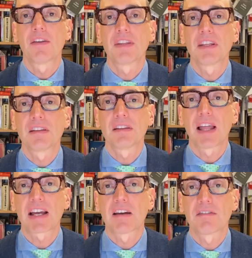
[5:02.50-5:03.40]
the
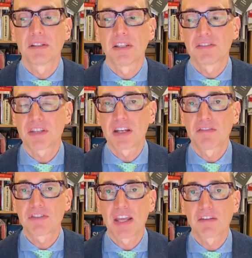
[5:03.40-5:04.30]
lack of
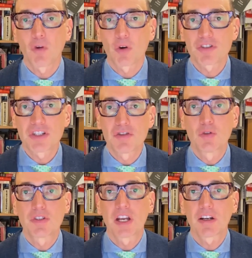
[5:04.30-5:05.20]
incentives, and of course these new
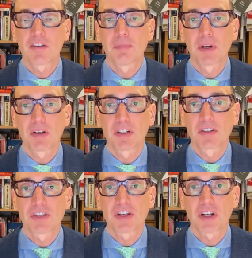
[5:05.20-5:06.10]
tariff barriers that are